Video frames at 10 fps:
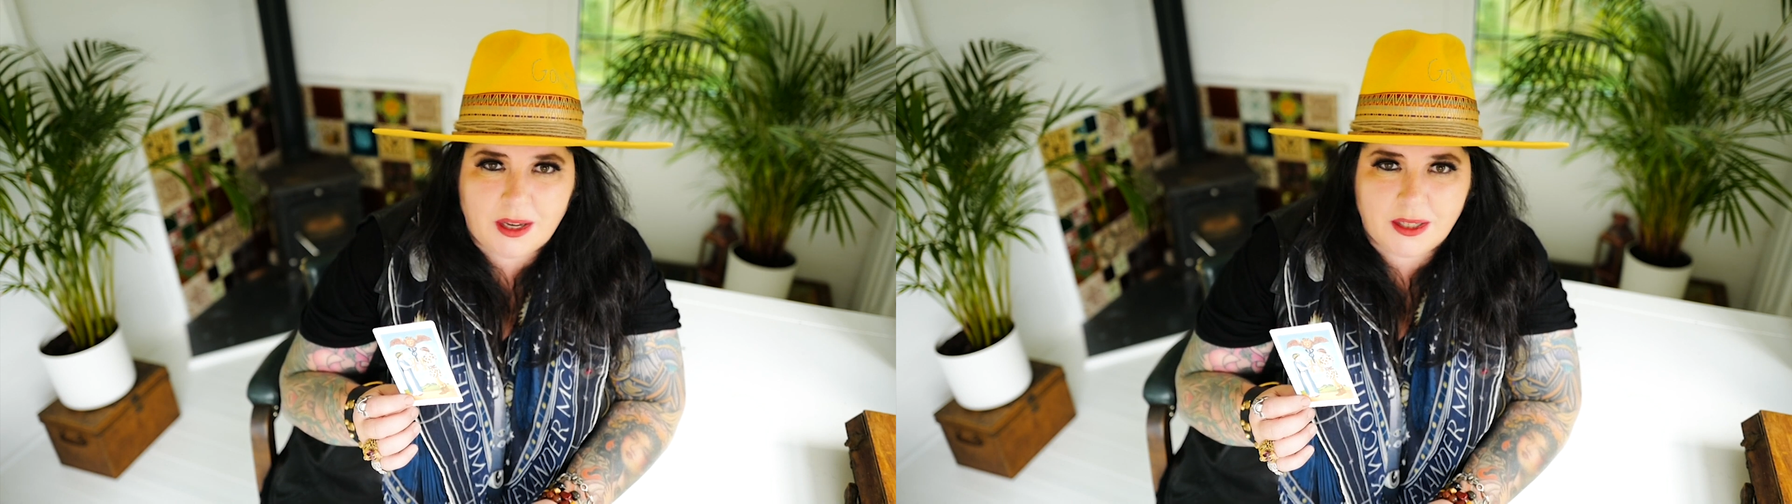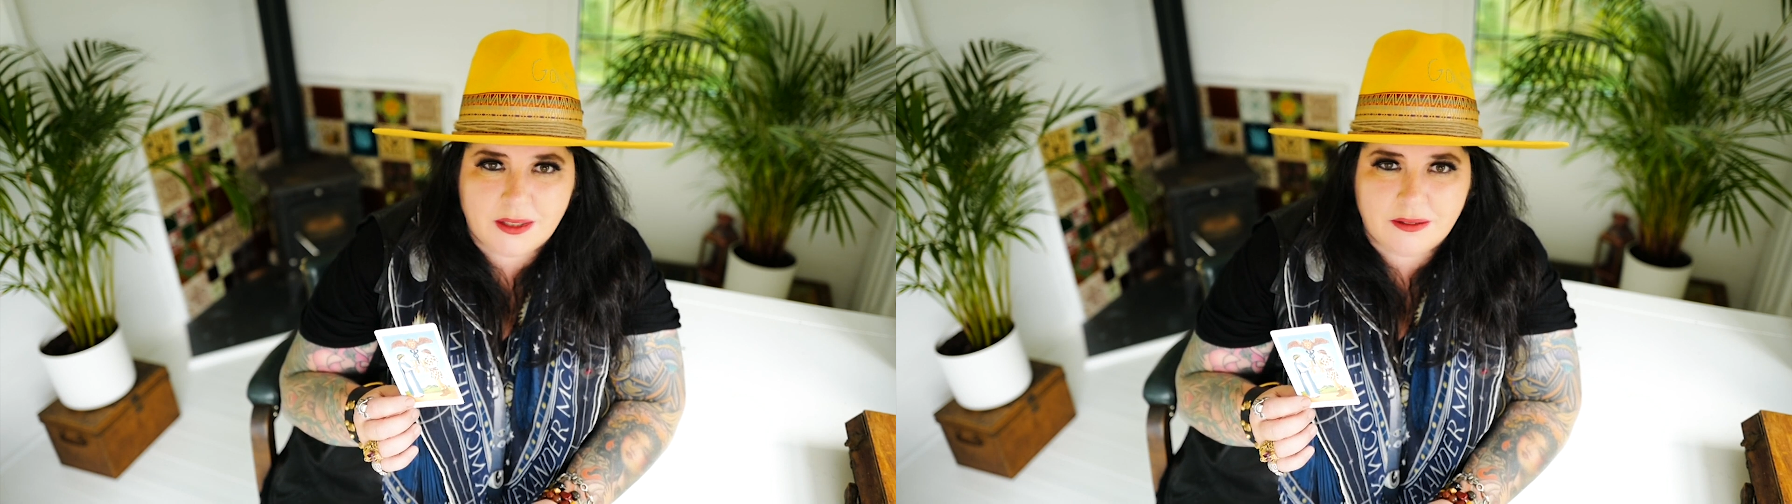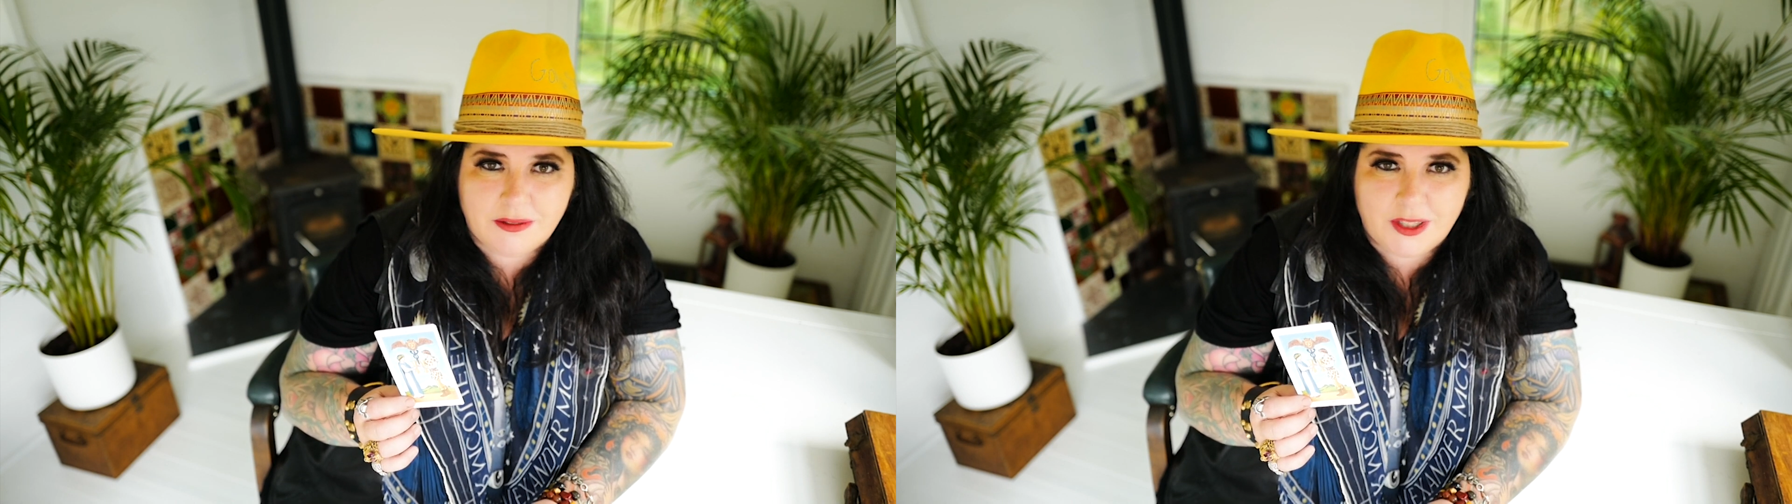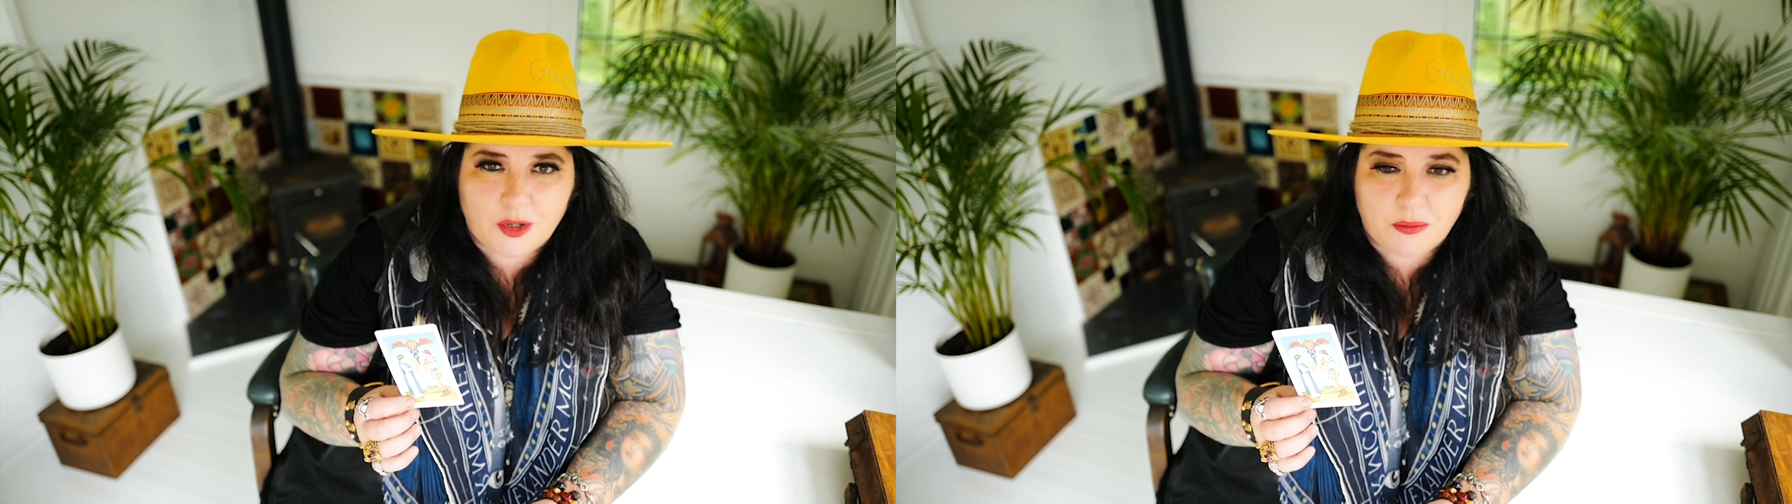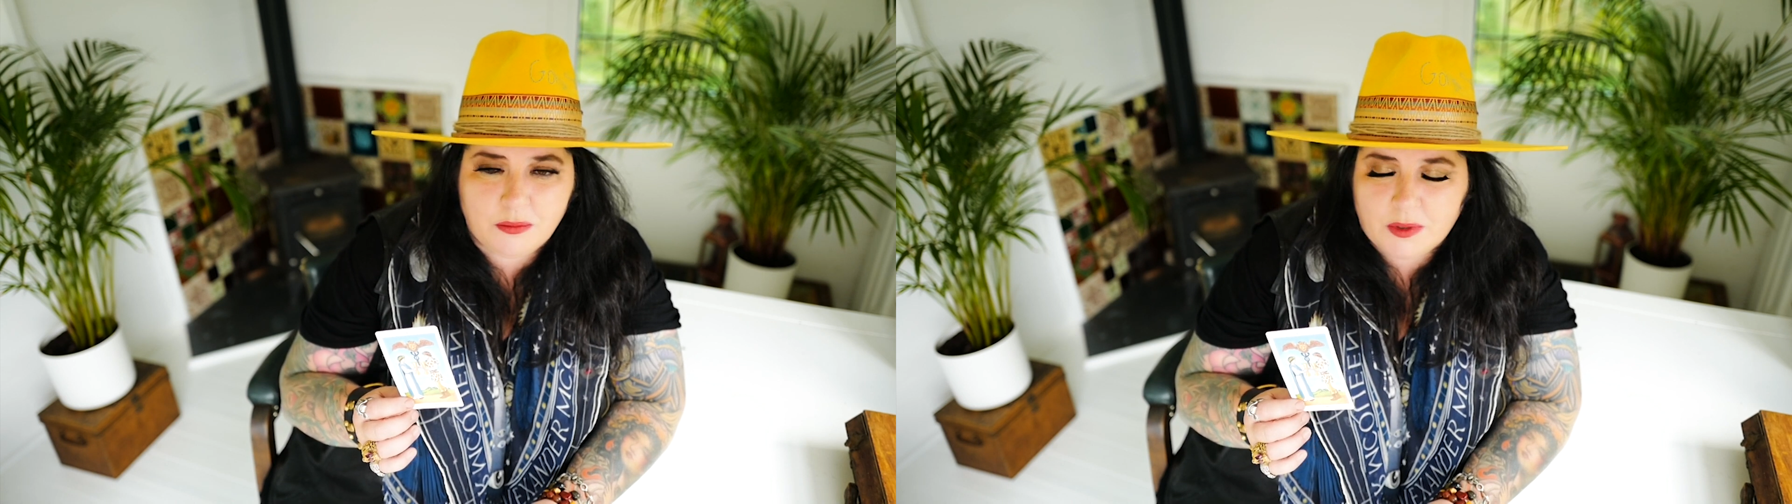And, you
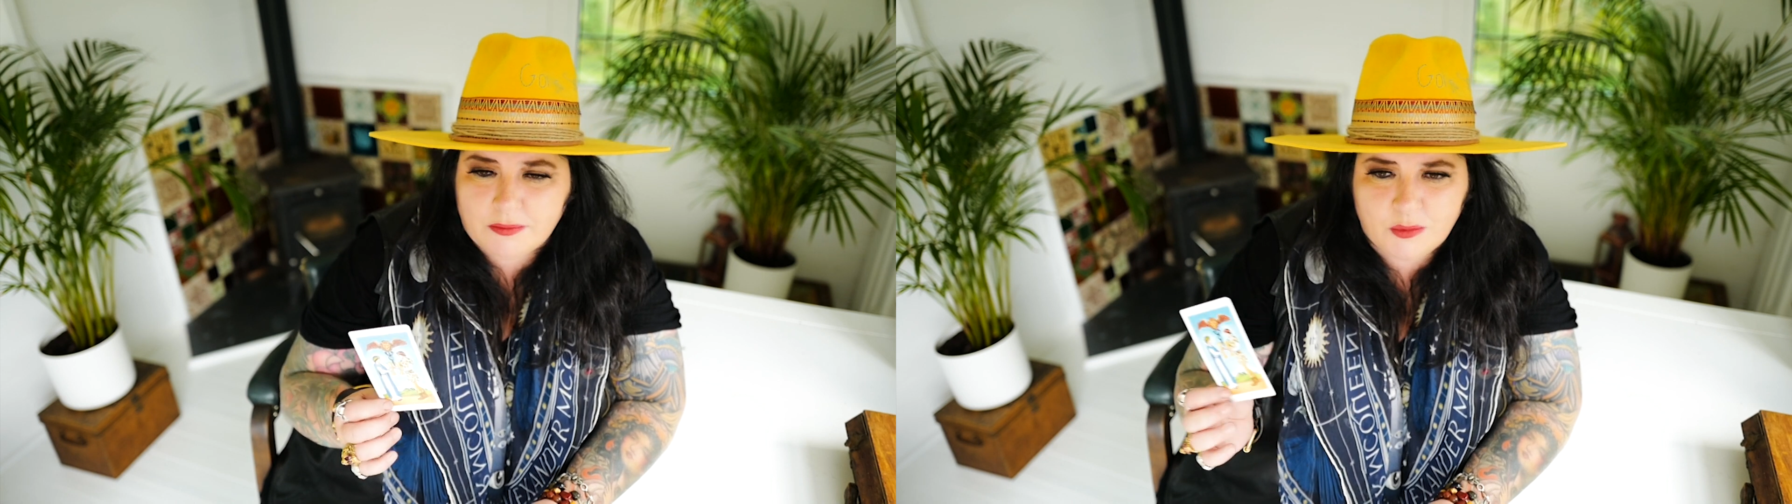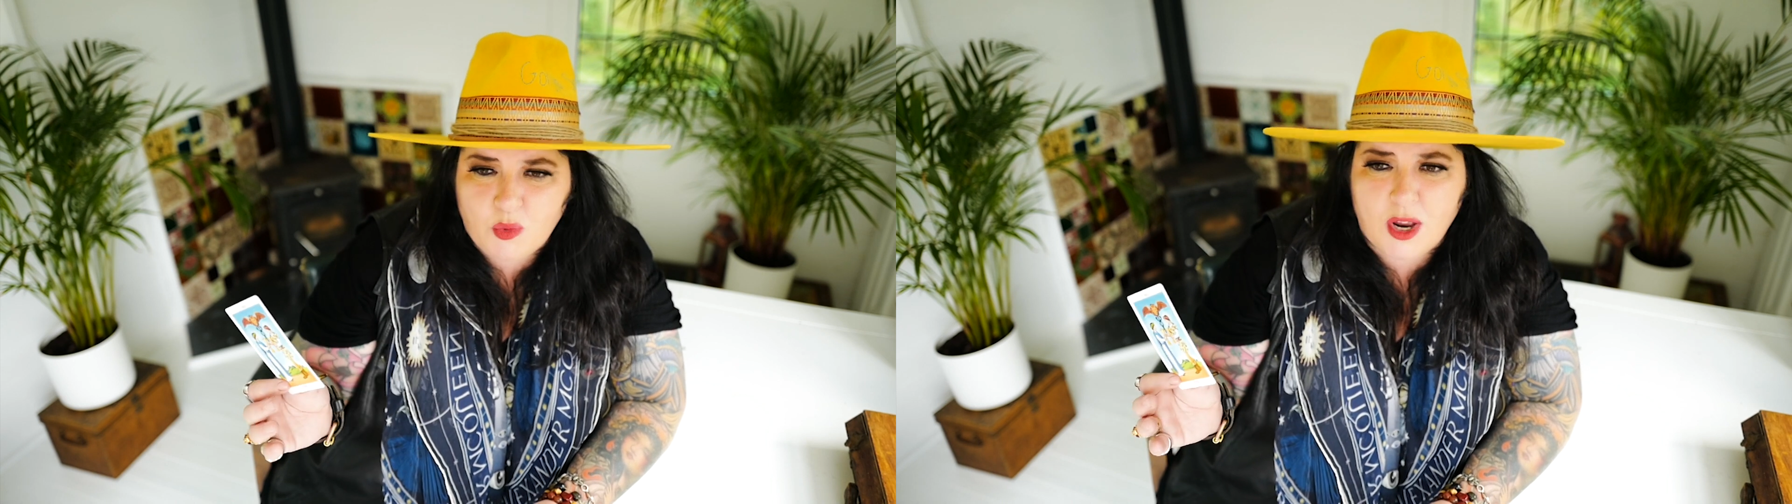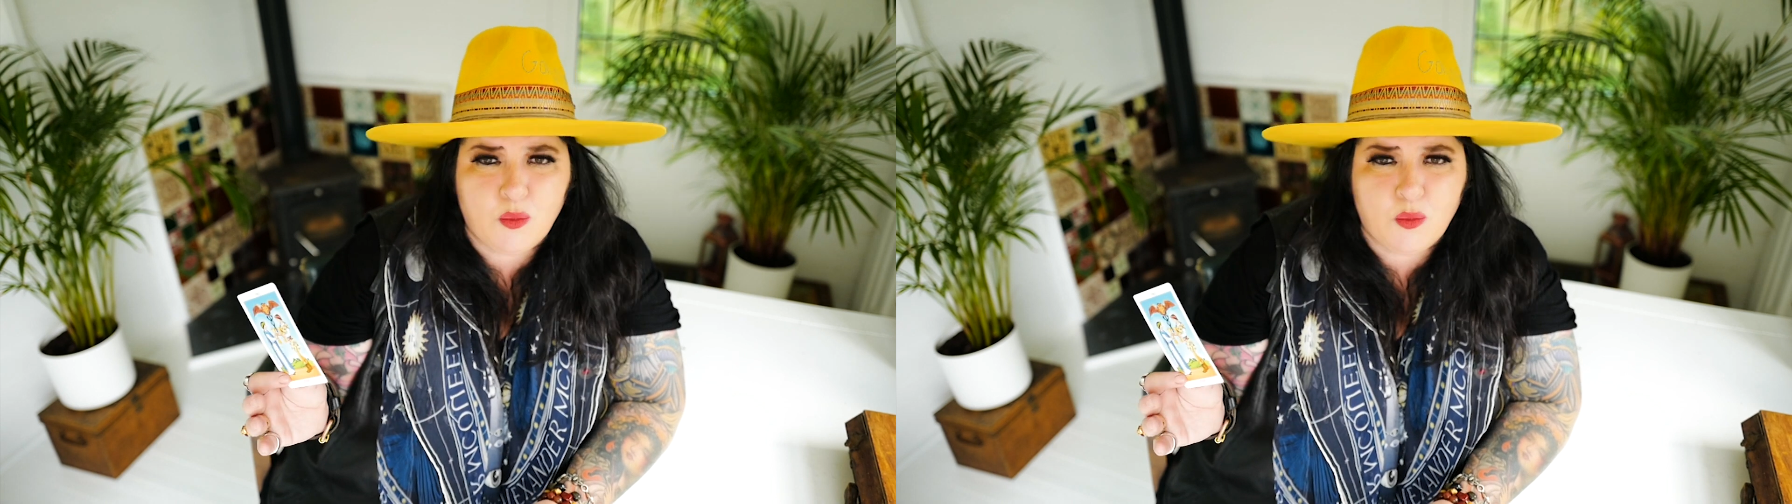know, why